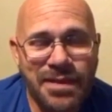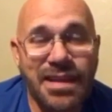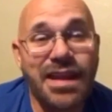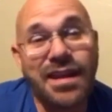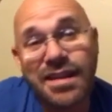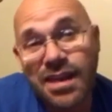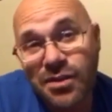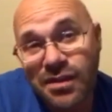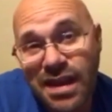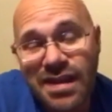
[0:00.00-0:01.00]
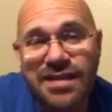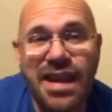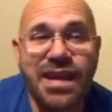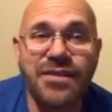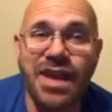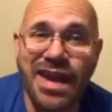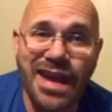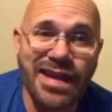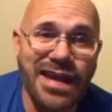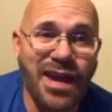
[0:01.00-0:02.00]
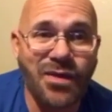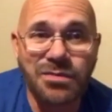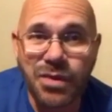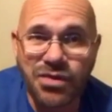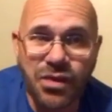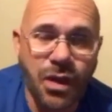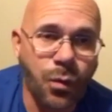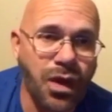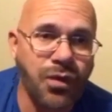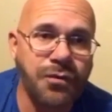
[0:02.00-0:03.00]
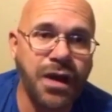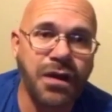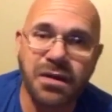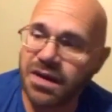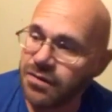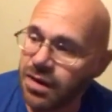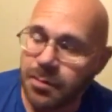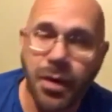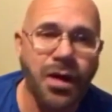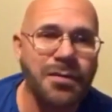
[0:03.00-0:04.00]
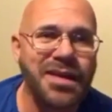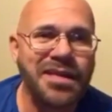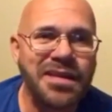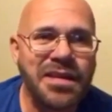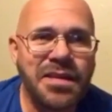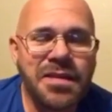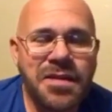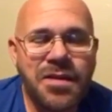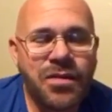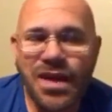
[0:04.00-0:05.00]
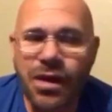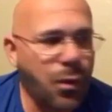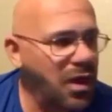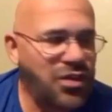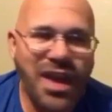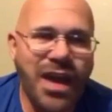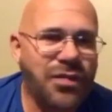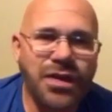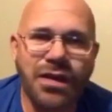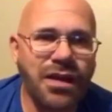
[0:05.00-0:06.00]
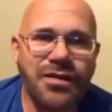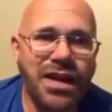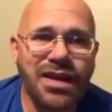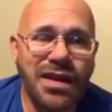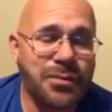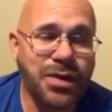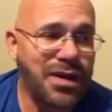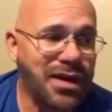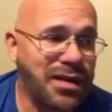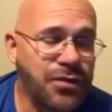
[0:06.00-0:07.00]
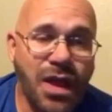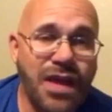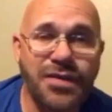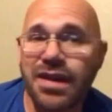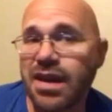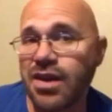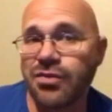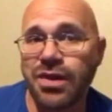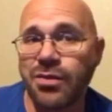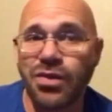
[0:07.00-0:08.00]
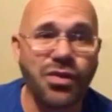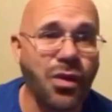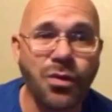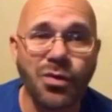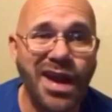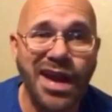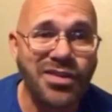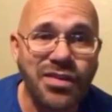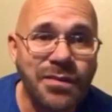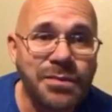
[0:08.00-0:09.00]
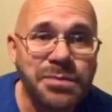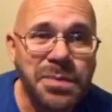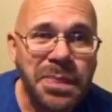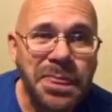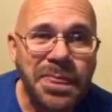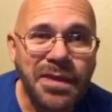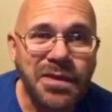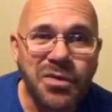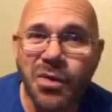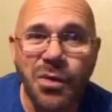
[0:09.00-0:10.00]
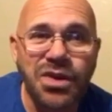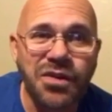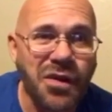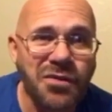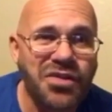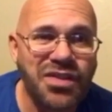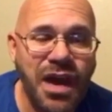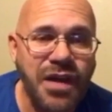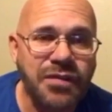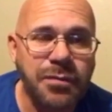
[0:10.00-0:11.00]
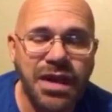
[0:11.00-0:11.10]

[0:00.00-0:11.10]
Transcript: See, and in the inner cities, they give you a handout, put you on welfare, give you an apartment. They don't want you out there living in a productive life in the country with your own ranch. growing your own stuff,